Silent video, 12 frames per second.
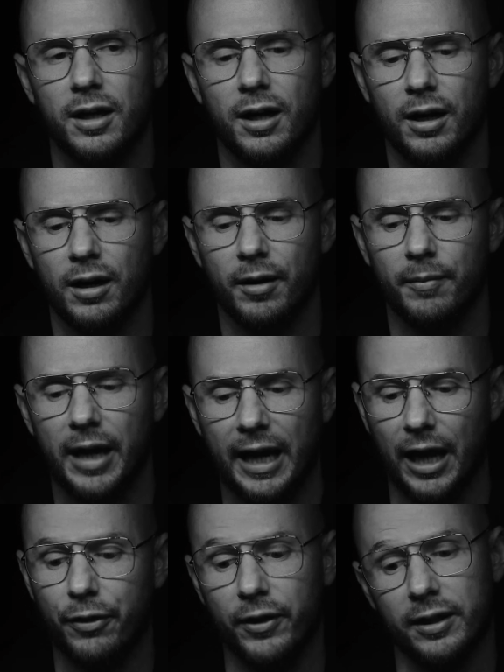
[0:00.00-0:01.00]
um, and
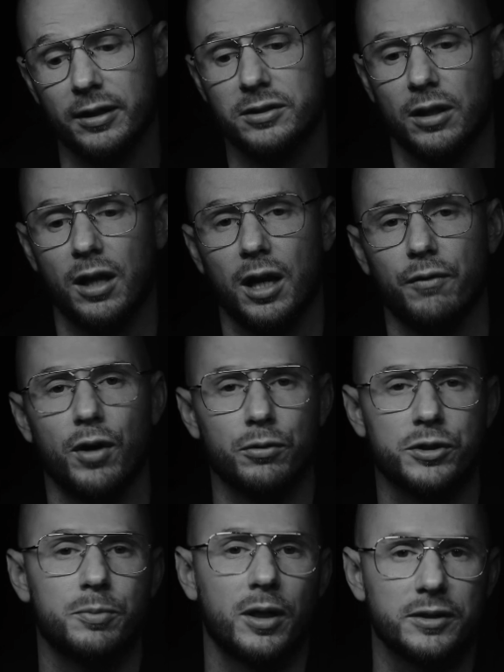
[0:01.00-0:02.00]
i think it's a lot of our
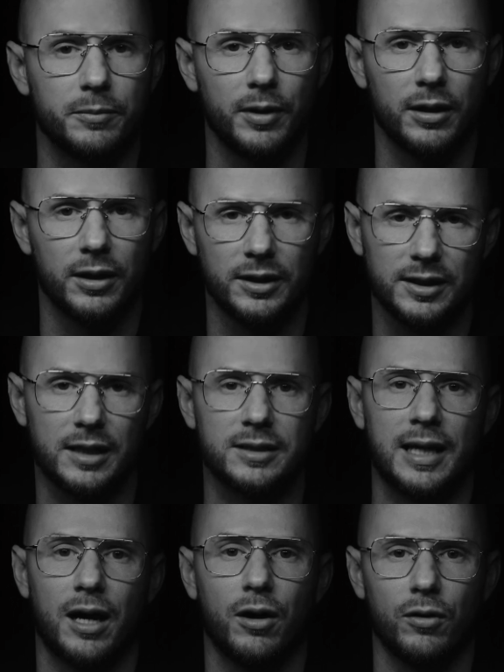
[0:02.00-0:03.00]
responsibilities as
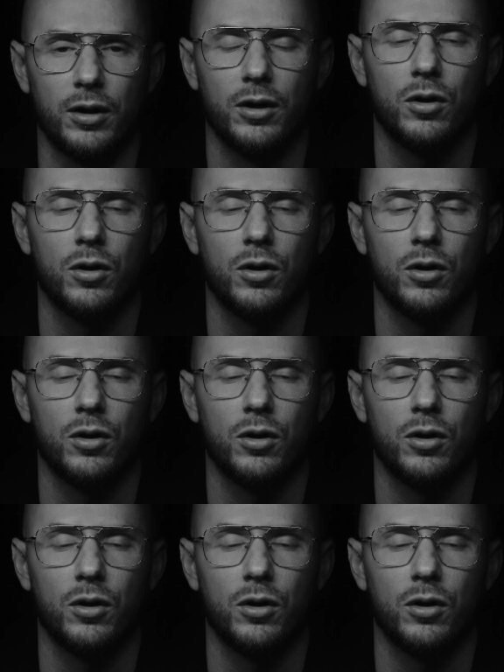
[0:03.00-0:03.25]
now